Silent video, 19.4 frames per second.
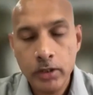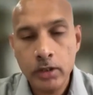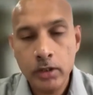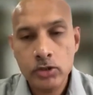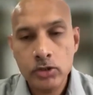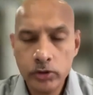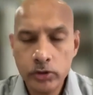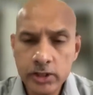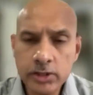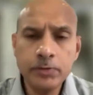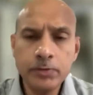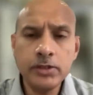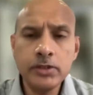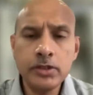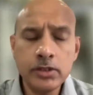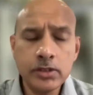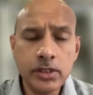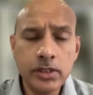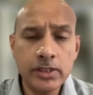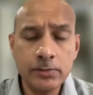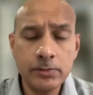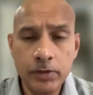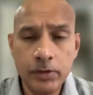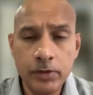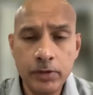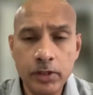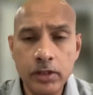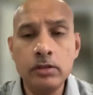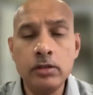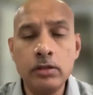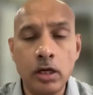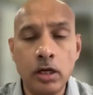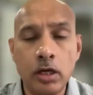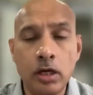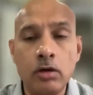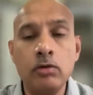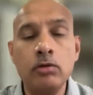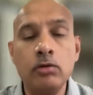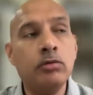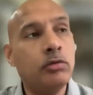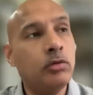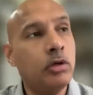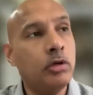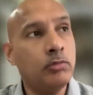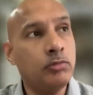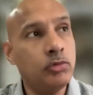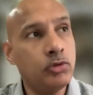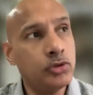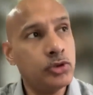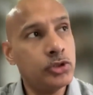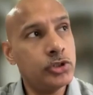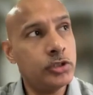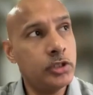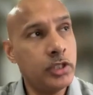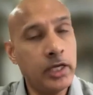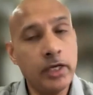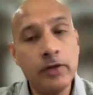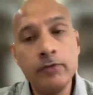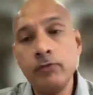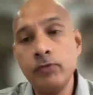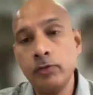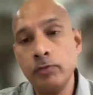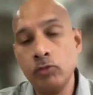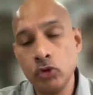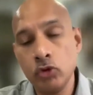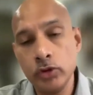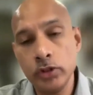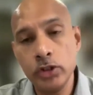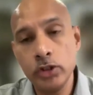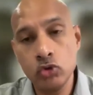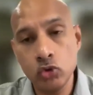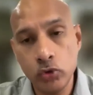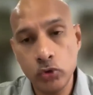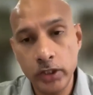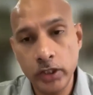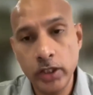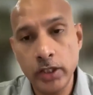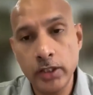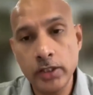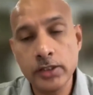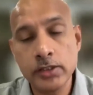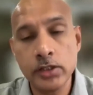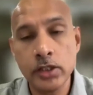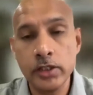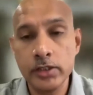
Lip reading: So this business has been now almost there for more than 2 decades.